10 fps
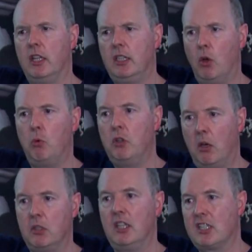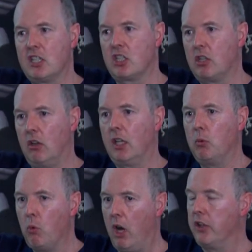They don't not necessarily
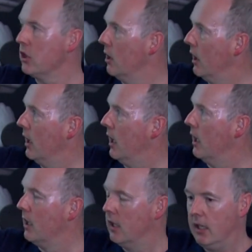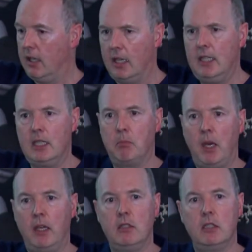want an
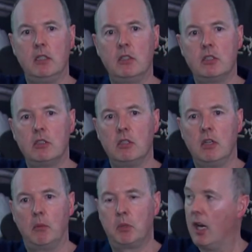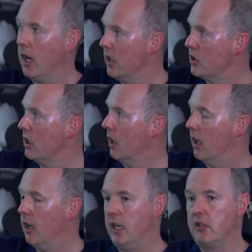independent
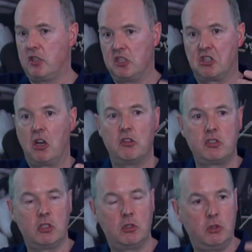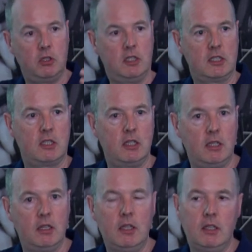Abkhazia as it's constituted, as
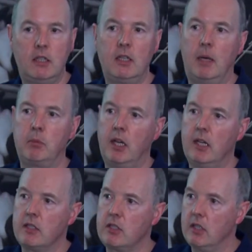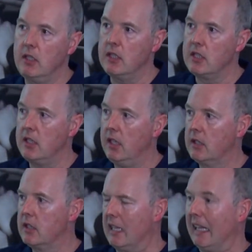the Abkhaz
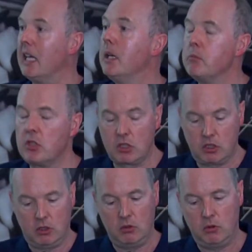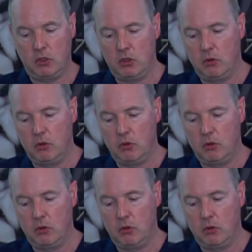state claims to